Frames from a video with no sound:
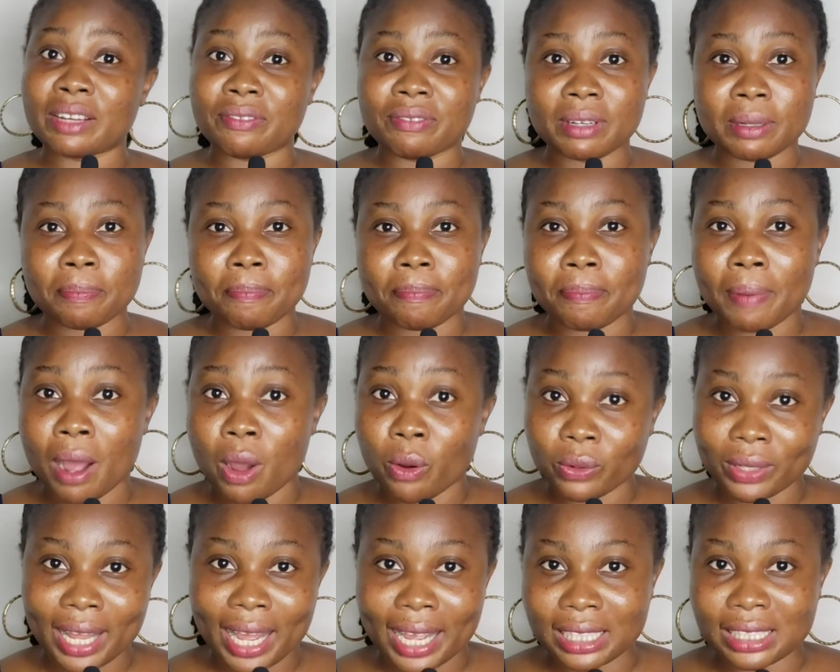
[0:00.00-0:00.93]
shaving
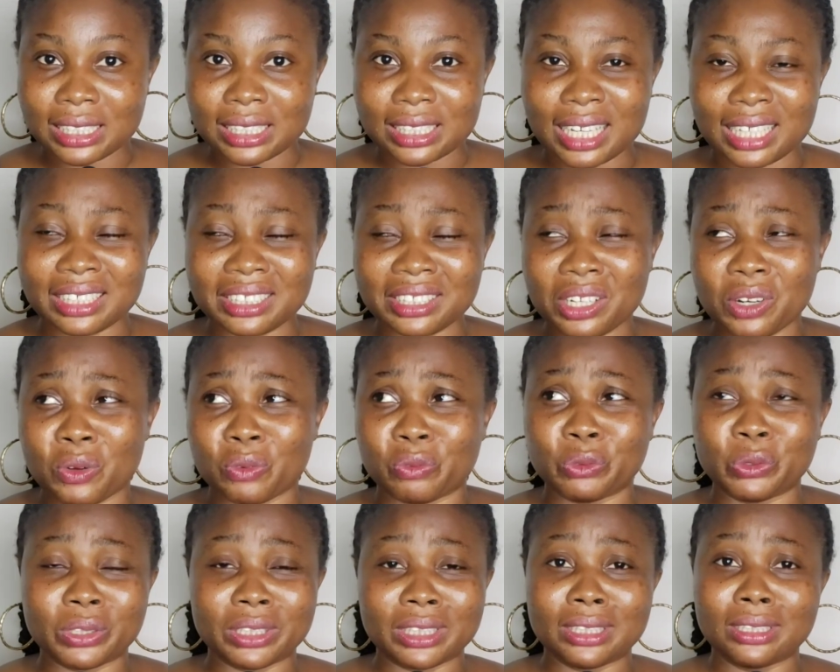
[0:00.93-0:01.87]
powder instead
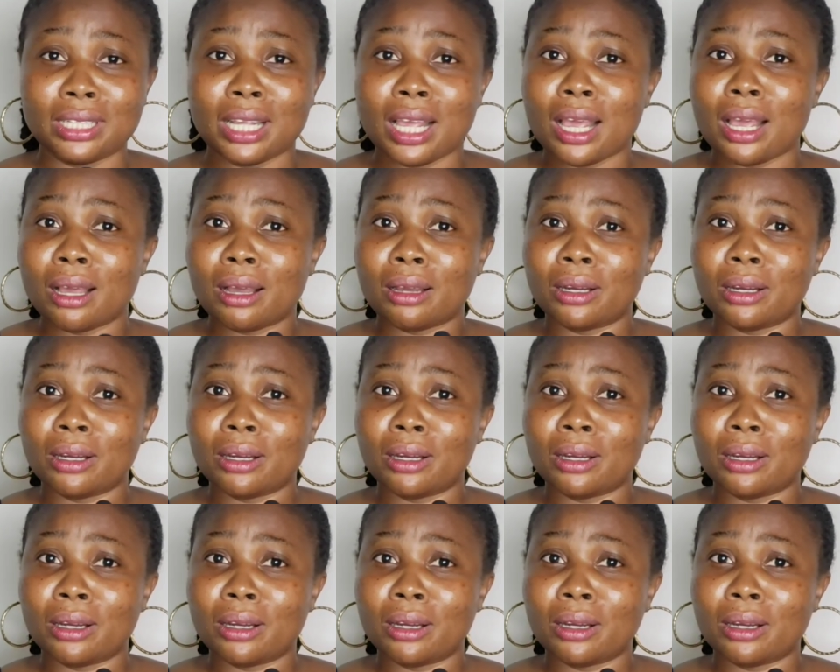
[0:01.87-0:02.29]
of using